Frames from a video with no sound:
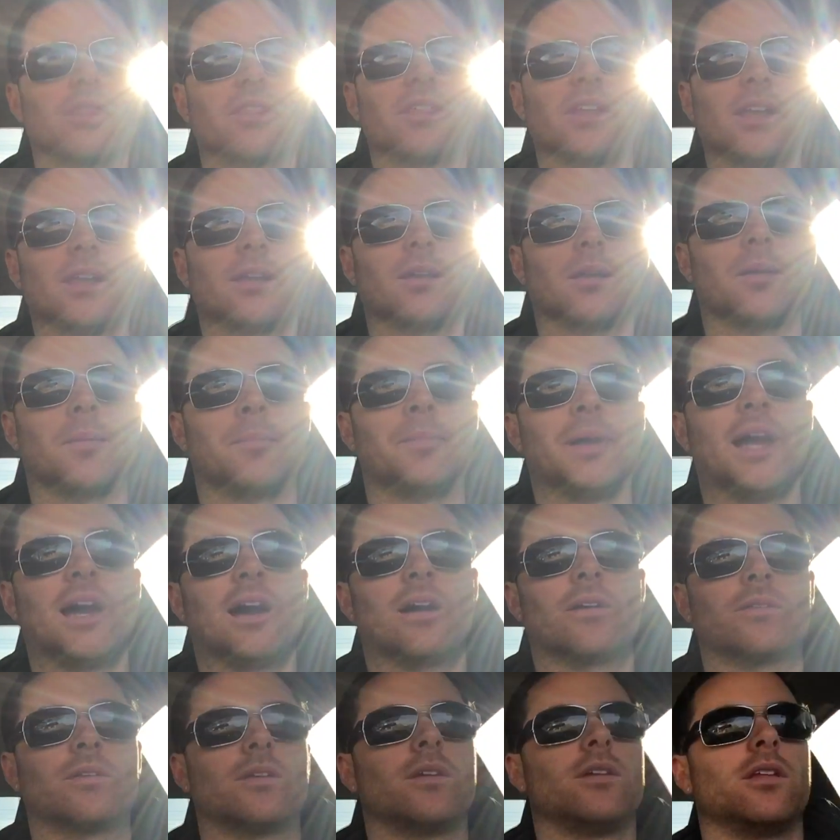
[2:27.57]
think
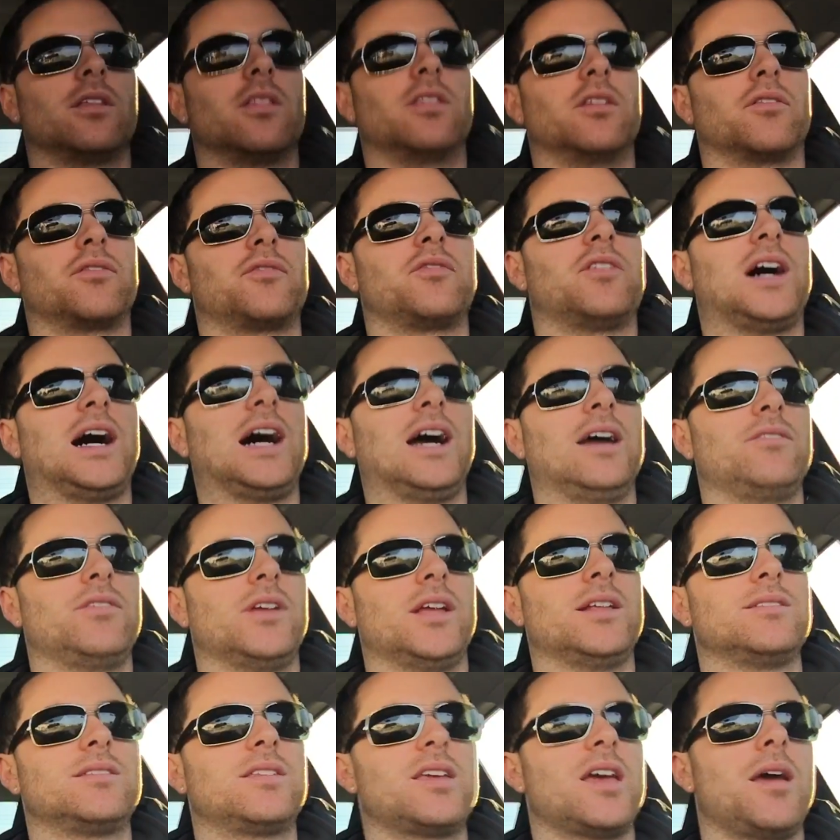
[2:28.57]
about the 5
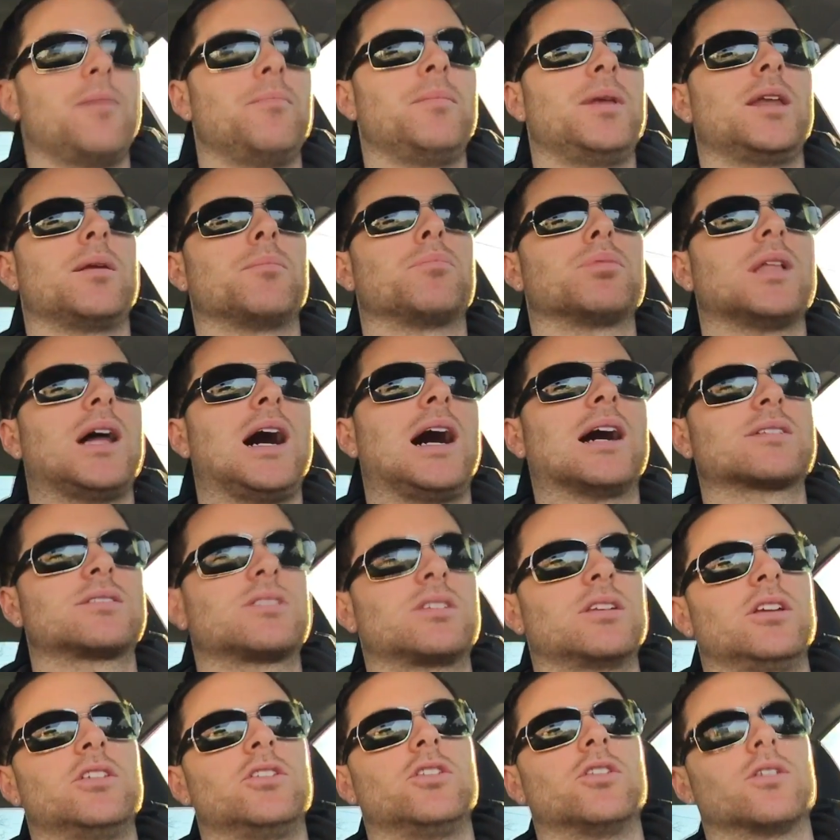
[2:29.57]
and 10 minute
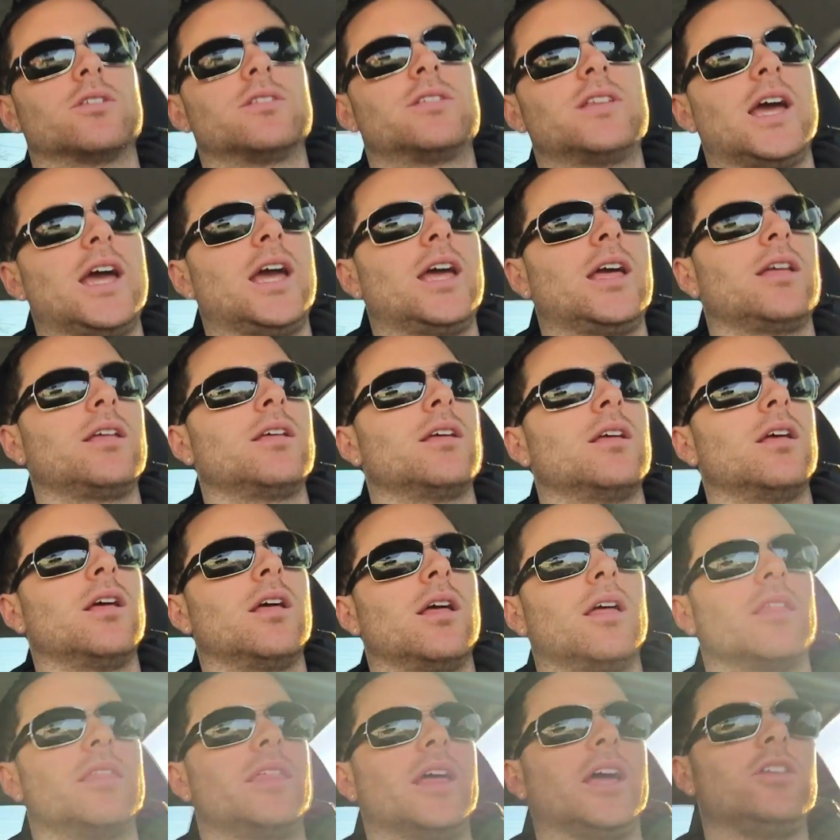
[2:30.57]
blocks in your day
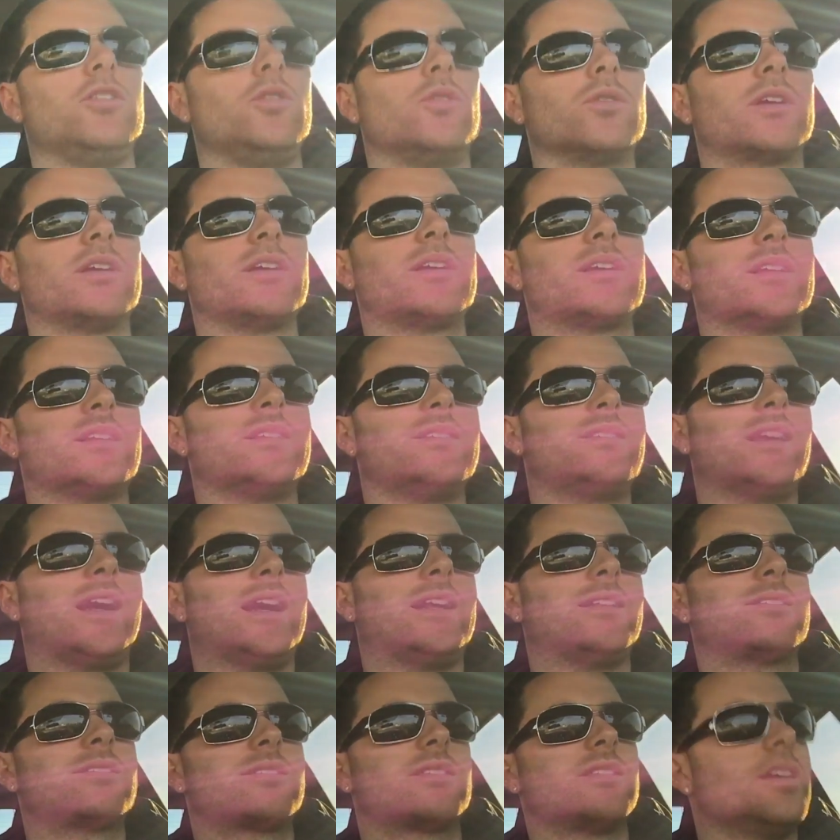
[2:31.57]
that you can
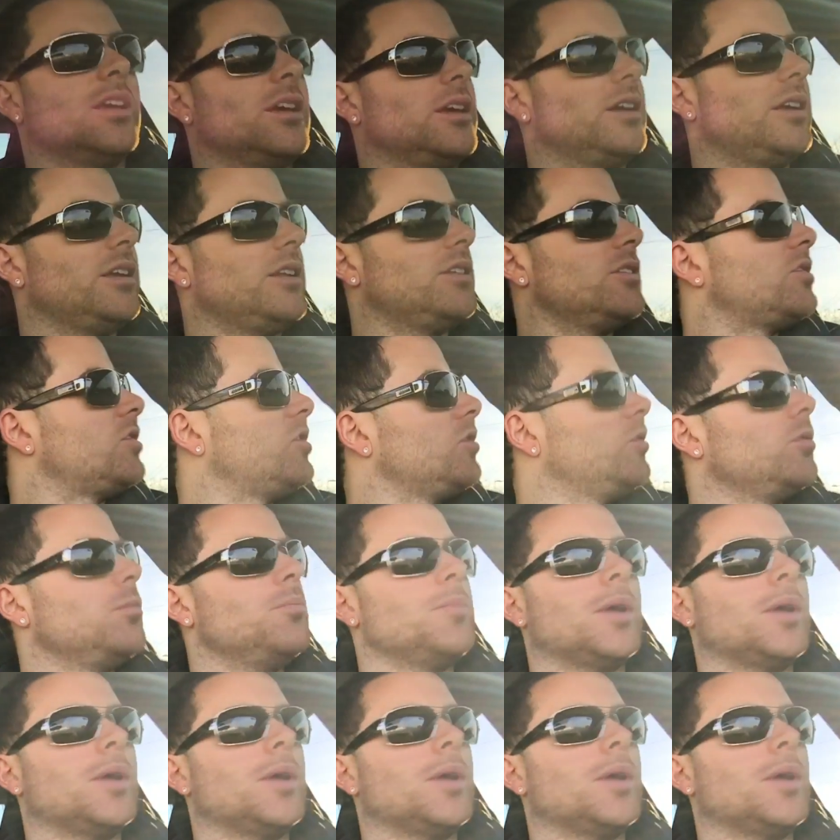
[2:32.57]
condense into